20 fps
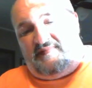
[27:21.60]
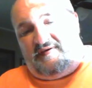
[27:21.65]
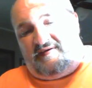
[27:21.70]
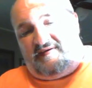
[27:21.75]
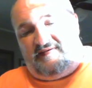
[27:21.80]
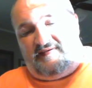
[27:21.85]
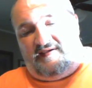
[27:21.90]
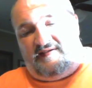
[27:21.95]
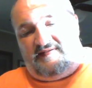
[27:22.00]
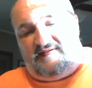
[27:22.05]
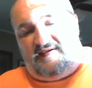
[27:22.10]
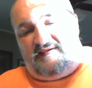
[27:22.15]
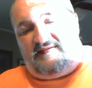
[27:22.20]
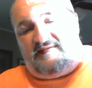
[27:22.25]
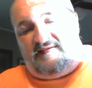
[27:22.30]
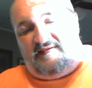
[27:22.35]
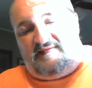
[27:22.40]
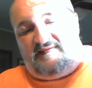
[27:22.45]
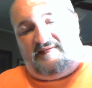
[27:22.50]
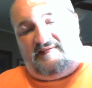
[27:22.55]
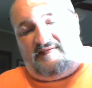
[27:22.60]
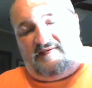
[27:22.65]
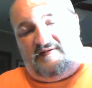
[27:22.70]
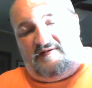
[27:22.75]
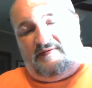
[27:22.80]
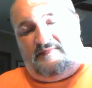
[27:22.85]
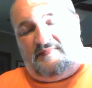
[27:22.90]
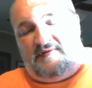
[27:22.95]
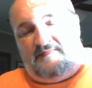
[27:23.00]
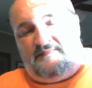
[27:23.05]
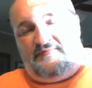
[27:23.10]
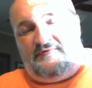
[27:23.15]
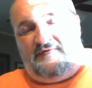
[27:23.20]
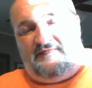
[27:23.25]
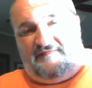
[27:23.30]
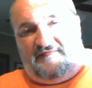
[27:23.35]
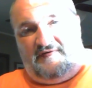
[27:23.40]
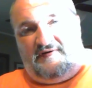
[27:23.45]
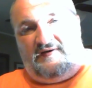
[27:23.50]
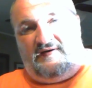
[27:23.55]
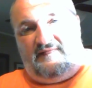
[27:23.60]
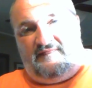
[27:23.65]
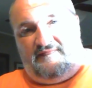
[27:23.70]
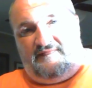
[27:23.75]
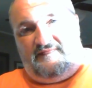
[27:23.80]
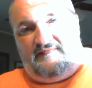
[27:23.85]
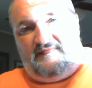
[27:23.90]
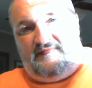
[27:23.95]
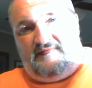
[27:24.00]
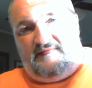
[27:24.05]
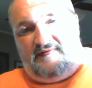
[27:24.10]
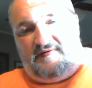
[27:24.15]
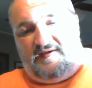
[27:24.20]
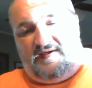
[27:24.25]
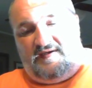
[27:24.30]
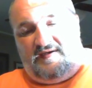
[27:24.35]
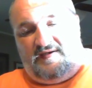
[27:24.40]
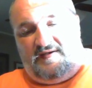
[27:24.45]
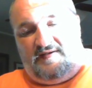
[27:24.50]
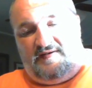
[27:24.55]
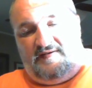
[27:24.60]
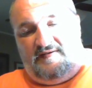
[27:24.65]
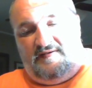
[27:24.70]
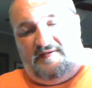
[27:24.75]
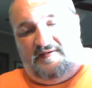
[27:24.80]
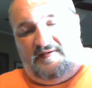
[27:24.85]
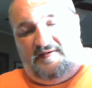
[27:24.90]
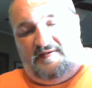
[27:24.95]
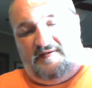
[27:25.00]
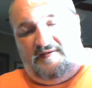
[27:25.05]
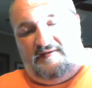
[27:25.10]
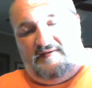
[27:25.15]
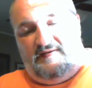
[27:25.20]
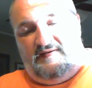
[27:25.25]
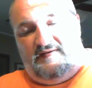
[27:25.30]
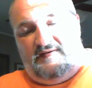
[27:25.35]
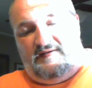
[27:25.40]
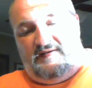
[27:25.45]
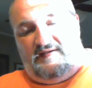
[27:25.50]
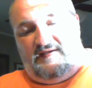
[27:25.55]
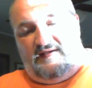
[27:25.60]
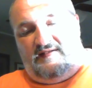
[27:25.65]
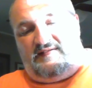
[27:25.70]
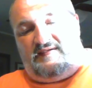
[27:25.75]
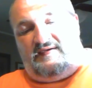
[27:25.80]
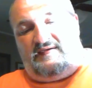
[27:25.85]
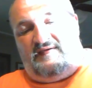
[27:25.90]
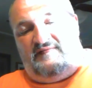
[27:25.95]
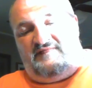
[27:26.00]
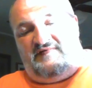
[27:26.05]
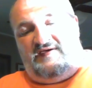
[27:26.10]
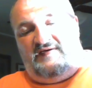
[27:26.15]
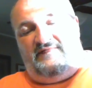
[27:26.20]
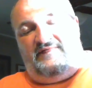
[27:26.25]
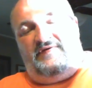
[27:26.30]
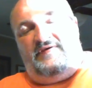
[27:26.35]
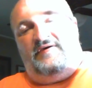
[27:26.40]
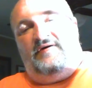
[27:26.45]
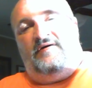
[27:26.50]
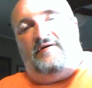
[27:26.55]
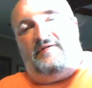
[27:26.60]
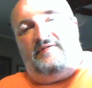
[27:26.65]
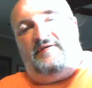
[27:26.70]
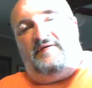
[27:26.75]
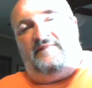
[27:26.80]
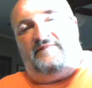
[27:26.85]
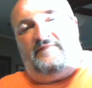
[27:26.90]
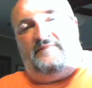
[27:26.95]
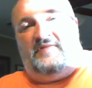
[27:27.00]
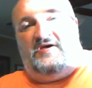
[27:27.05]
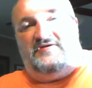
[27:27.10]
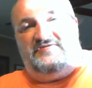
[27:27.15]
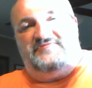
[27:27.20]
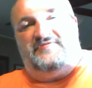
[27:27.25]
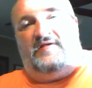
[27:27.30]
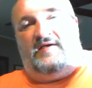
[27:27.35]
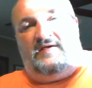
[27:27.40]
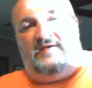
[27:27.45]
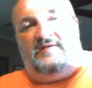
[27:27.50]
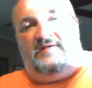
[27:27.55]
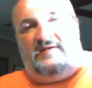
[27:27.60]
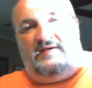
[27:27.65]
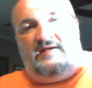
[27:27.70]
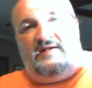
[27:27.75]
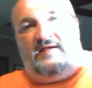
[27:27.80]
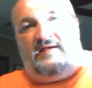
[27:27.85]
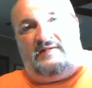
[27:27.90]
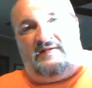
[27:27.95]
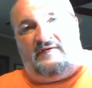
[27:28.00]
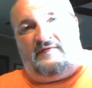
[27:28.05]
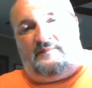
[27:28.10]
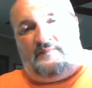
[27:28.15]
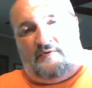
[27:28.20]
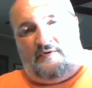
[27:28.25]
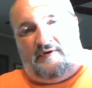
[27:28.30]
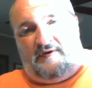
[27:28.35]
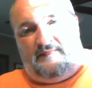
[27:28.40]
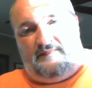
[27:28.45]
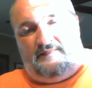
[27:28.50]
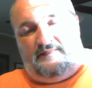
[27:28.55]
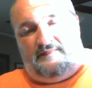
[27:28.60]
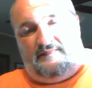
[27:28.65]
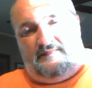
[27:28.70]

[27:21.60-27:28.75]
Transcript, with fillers: because I think this is going to be proof enough. And I think I've given you all the information that you need at this point.